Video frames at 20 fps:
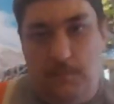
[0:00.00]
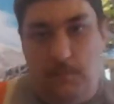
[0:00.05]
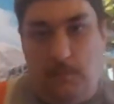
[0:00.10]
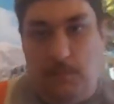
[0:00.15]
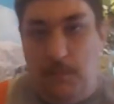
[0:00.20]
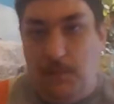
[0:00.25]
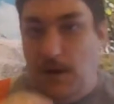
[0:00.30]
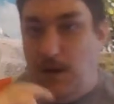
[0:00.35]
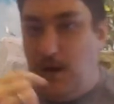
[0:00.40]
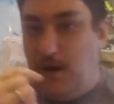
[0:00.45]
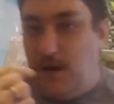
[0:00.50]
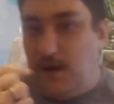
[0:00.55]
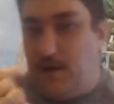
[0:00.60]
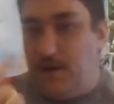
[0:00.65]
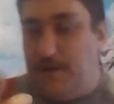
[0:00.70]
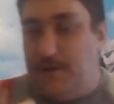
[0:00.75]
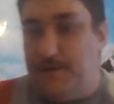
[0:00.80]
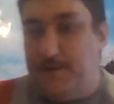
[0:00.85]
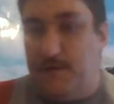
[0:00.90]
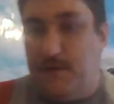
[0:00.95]

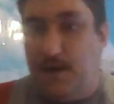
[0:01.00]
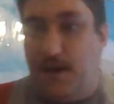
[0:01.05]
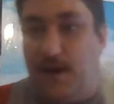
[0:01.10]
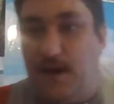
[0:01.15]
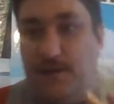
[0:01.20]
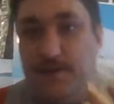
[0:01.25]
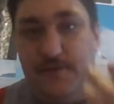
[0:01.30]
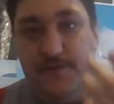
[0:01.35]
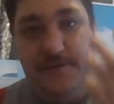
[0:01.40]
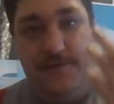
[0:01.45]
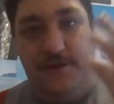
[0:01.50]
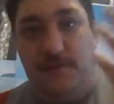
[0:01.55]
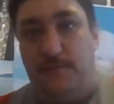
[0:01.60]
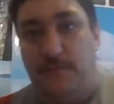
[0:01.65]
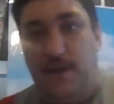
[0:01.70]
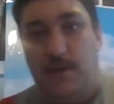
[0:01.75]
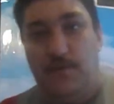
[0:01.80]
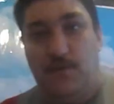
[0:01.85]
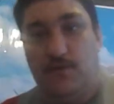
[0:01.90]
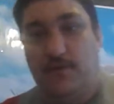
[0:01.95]
But, and some
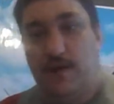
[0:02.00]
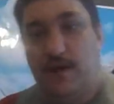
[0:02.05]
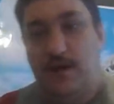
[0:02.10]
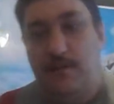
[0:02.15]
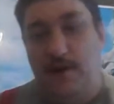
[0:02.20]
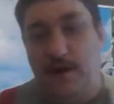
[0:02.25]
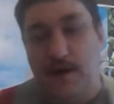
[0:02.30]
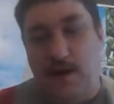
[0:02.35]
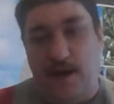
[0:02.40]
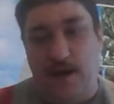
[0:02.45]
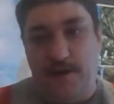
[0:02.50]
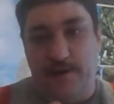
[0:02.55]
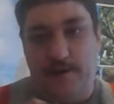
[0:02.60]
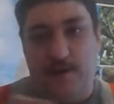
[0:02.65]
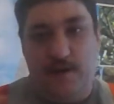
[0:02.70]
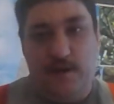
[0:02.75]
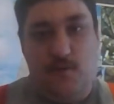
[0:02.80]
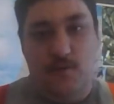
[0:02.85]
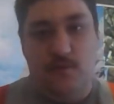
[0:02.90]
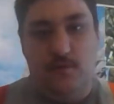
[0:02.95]
people say about
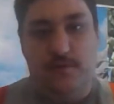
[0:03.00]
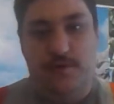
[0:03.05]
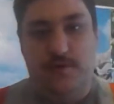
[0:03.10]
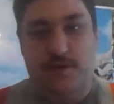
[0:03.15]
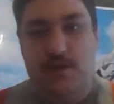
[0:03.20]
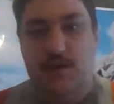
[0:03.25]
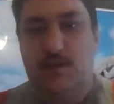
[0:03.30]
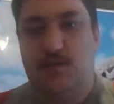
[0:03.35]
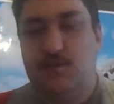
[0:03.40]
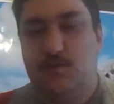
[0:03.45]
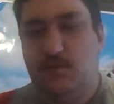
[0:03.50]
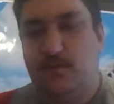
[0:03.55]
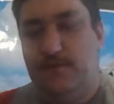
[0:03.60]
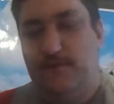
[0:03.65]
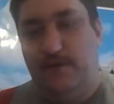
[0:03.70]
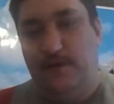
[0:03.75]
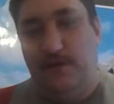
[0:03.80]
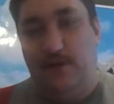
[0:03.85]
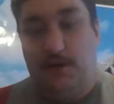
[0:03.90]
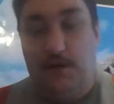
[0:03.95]
hand-eye coordination with
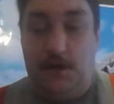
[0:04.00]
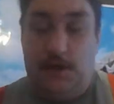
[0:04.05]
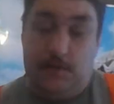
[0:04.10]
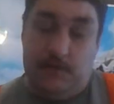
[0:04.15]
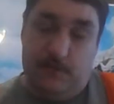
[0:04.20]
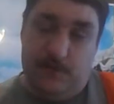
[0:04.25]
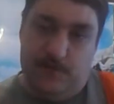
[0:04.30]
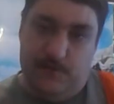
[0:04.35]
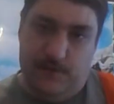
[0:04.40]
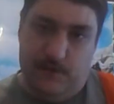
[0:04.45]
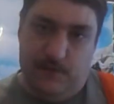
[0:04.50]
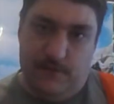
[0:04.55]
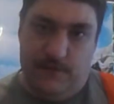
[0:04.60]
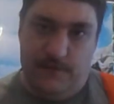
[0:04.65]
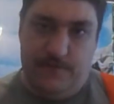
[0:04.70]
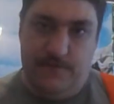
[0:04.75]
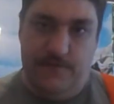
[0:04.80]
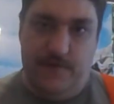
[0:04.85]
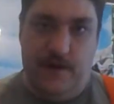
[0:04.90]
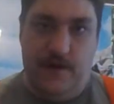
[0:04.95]
video games. Well,
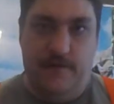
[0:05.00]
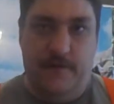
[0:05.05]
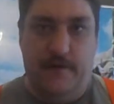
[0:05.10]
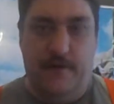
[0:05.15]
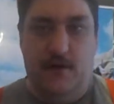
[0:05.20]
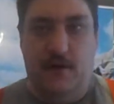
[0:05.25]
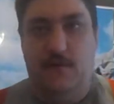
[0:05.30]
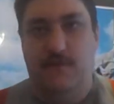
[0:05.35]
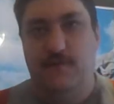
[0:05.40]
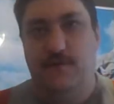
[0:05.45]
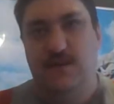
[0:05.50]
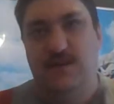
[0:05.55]
that's fair enough.